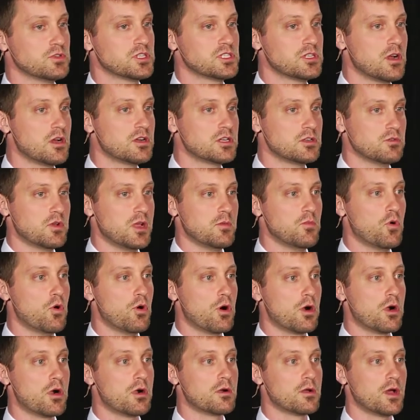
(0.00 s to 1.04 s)
start doing
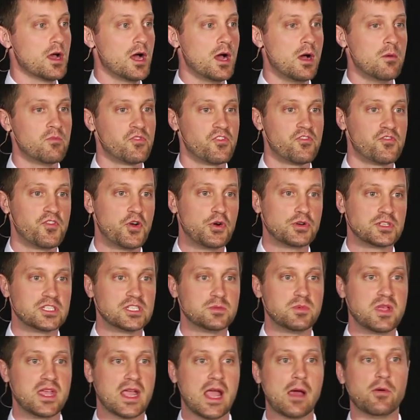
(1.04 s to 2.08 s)
more for folks, is
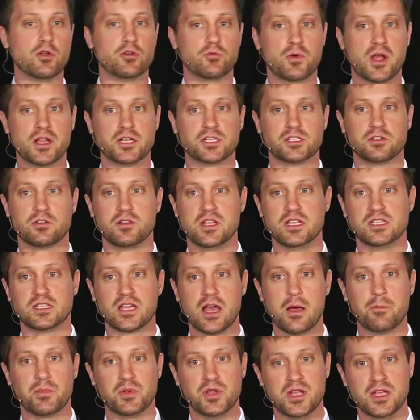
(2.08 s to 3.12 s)
being able to register these
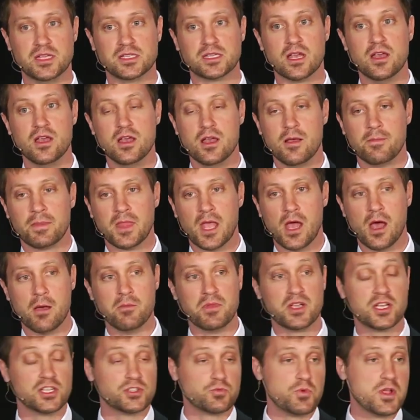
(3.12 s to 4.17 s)
companies,
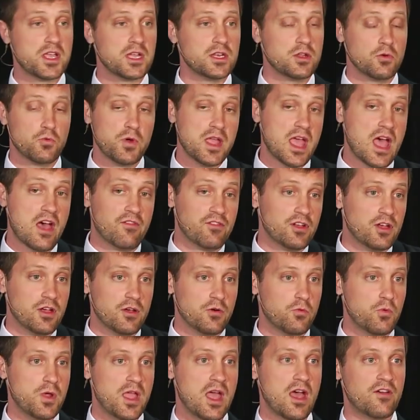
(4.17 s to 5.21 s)
because we have
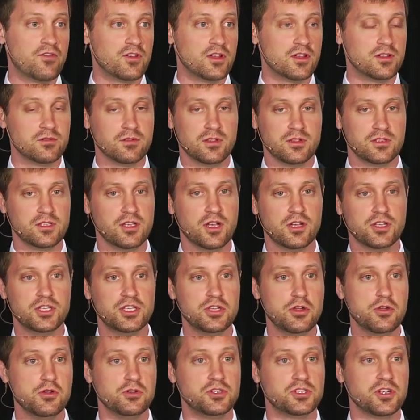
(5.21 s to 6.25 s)
a
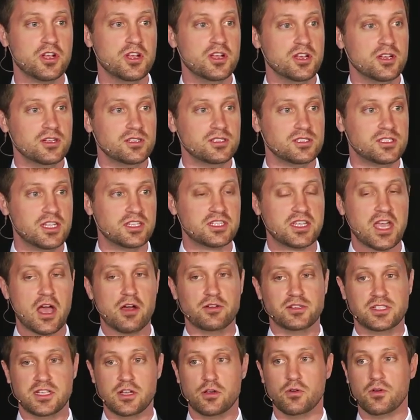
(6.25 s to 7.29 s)
huge
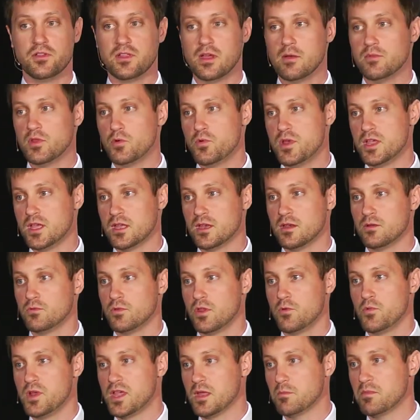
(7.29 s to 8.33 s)
discount deal with them that we
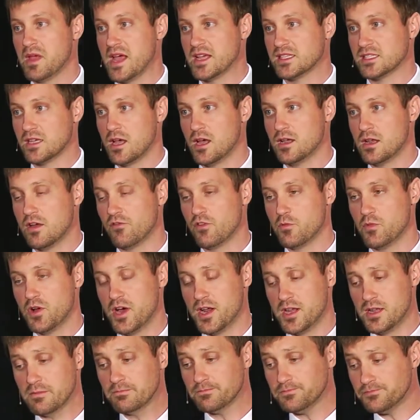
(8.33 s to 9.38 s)
can pass on to
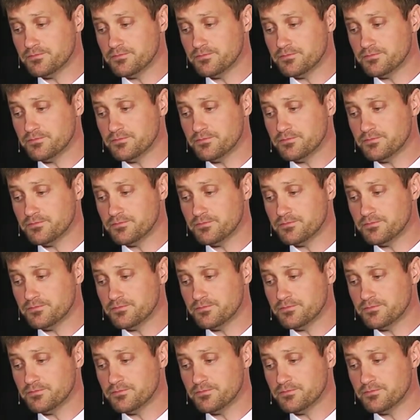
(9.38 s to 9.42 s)
everybody.